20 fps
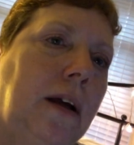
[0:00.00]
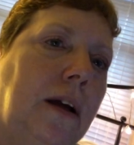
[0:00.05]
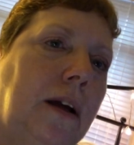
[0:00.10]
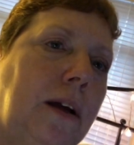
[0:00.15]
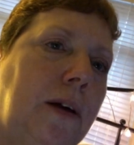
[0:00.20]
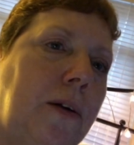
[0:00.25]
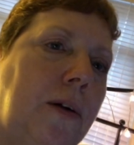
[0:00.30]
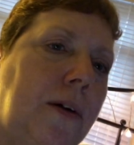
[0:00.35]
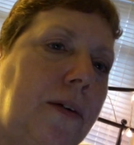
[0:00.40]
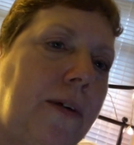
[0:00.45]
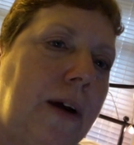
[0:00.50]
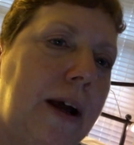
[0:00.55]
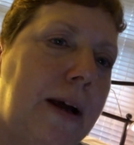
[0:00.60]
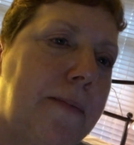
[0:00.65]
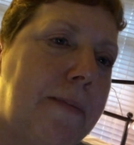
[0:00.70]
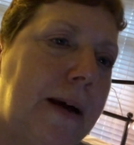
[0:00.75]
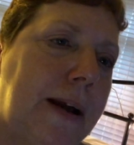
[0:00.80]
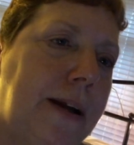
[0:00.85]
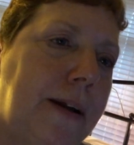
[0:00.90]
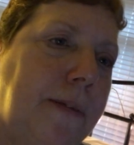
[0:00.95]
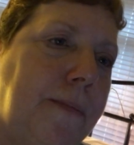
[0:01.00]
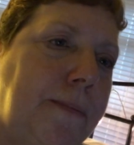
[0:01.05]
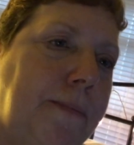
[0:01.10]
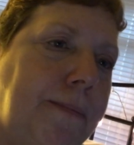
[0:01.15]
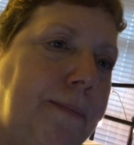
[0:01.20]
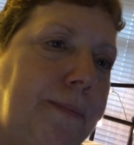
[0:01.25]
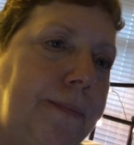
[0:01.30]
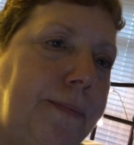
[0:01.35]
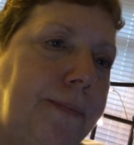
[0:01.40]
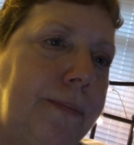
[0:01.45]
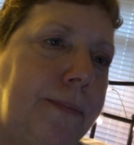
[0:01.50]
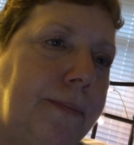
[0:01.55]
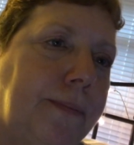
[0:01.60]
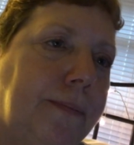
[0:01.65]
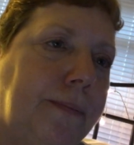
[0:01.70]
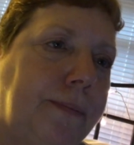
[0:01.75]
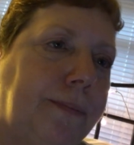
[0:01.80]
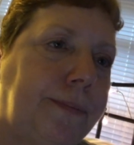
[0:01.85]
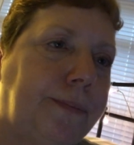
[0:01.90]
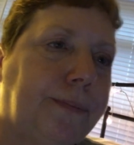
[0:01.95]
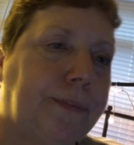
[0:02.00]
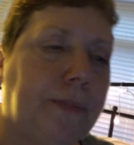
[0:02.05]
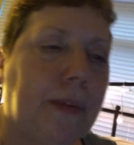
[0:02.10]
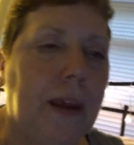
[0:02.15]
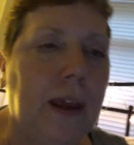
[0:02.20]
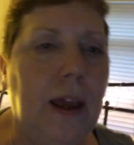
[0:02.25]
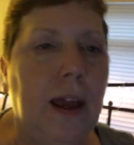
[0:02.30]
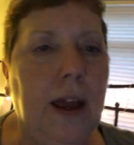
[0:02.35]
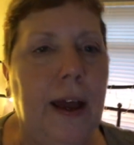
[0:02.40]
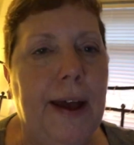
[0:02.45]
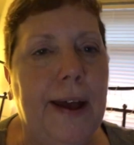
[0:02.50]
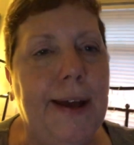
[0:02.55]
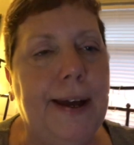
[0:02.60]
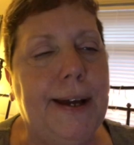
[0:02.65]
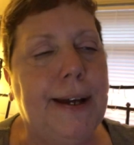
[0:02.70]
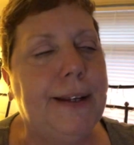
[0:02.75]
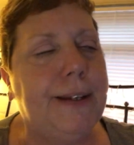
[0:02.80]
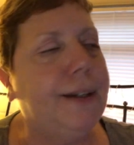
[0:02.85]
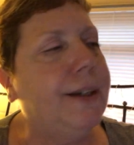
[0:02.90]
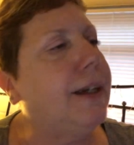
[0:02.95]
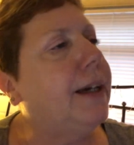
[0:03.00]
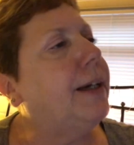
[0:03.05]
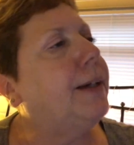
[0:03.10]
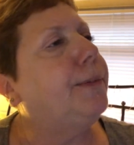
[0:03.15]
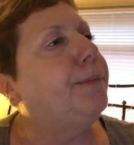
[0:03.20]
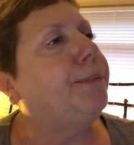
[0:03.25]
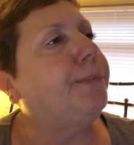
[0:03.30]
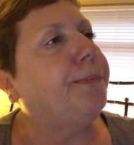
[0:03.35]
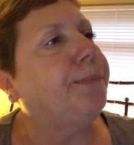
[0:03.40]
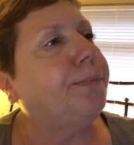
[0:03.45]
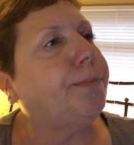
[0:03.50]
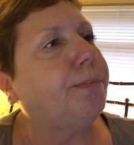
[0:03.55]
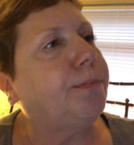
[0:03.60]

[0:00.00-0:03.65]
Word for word: You all right, madam? And um,